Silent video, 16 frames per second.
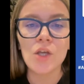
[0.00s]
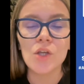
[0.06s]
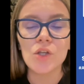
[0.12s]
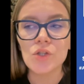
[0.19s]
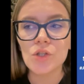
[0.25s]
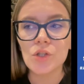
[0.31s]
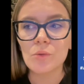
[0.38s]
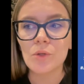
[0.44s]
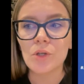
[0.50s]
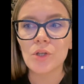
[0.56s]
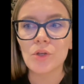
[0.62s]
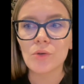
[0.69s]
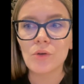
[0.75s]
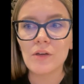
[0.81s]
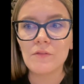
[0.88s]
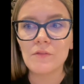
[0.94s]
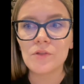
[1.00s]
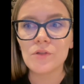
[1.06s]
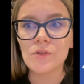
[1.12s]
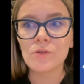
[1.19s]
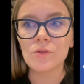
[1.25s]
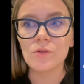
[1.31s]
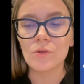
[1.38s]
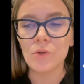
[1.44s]
So you have
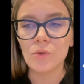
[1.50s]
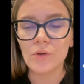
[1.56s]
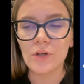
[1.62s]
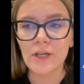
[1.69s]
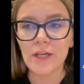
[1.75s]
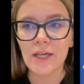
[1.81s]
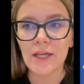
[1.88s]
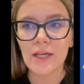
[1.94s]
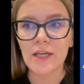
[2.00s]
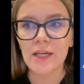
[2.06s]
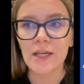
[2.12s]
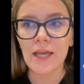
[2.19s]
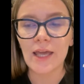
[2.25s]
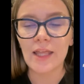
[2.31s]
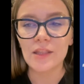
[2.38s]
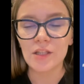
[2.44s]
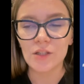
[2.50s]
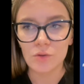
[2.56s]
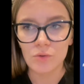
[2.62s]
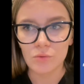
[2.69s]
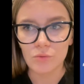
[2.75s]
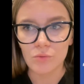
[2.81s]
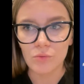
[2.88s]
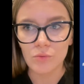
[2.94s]
to look at the
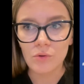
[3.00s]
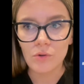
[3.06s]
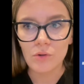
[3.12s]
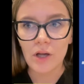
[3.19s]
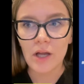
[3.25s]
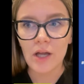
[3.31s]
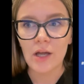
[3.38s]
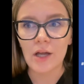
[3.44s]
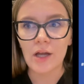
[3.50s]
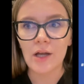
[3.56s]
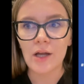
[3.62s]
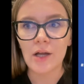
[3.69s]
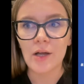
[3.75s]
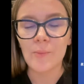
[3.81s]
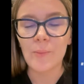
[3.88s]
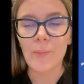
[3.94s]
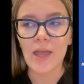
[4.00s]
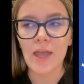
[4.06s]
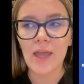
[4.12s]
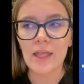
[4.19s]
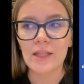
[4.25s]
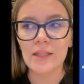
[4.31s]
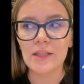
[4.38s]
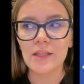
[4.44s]
tool
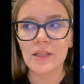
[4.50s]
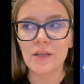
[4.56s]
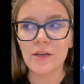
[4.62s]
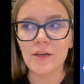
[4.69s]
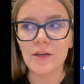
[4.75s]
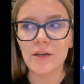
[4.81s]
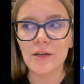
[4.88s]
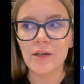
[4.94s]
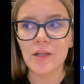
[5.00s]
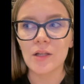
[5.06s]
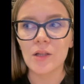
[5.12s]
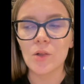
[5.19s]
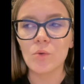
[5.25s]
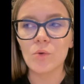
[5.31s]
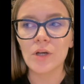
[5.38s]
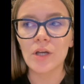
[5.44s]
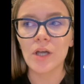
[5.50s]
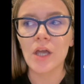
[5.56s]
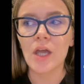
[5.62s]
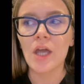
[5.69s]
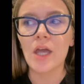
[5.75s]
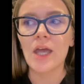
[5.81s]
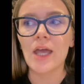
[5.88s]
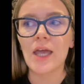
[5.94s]
and look
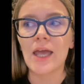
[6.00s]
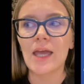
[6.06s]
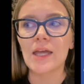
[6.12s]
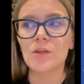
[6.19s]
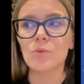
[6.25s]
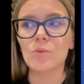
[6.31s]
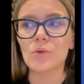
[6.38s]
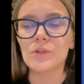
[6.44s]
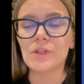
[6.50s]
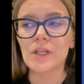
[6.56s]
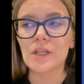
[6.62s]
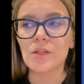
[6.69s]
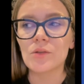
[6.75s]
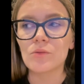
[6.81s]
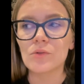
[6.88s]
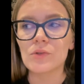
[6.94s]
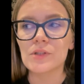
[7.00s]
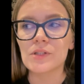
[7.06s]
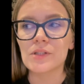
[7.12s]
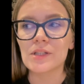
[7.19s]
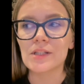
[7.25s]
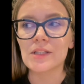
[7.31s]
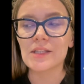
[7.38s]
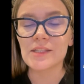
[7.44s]
at what it was
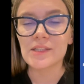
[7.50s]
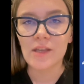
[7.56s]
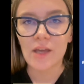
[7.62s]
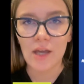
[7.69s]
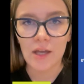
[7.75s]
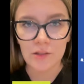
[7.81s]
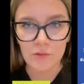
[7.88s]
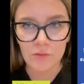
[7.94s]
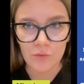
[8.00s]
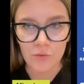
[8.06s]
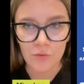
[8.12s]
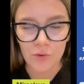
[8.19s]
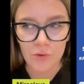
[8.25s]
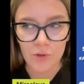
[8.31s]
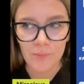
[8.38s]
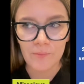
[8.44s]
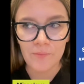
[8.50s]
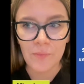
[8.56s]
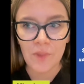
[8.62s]
designed for.